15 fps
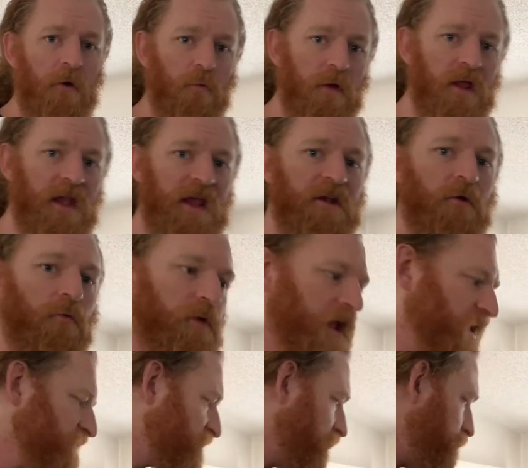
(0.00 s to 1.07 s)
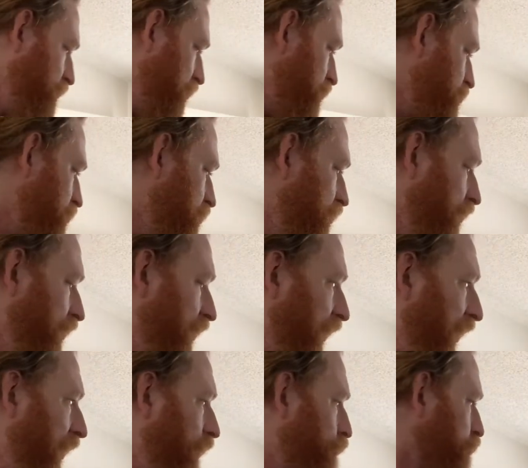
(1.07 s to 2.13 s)
we need to reason about
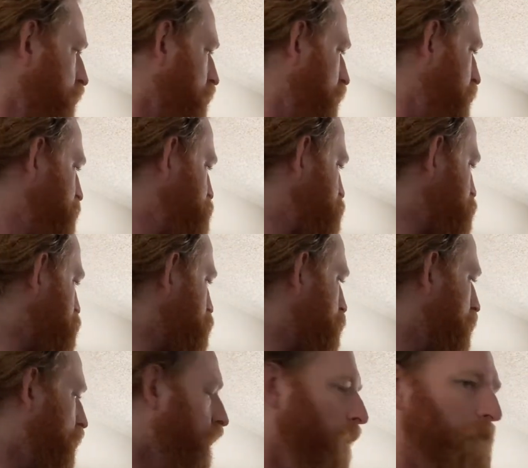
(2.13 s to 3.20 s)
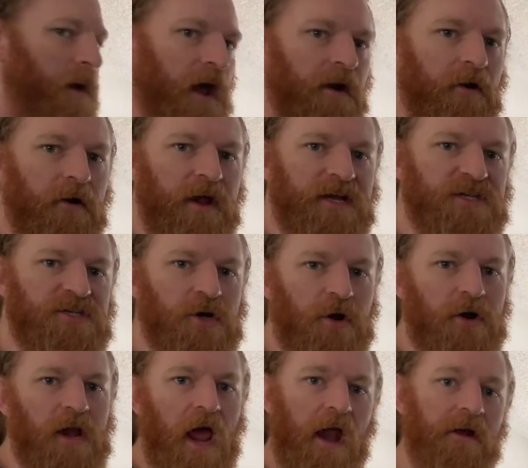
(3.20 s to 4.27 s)
how we're going to better
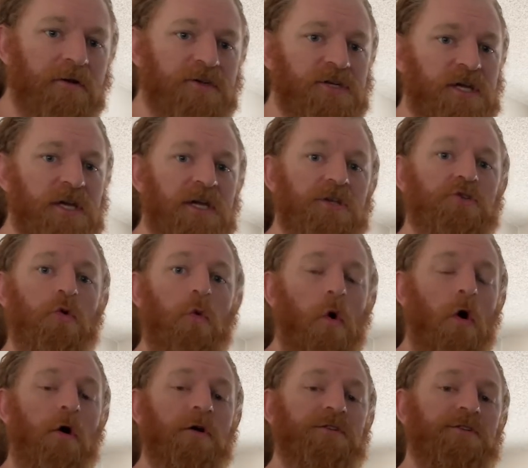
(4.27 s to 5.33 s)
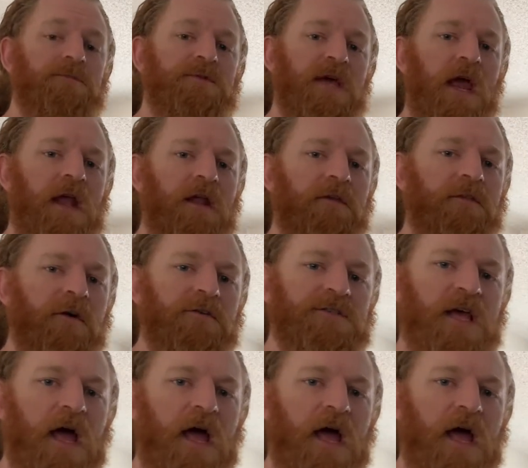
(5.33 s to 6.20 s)
exert energy towards obtaining those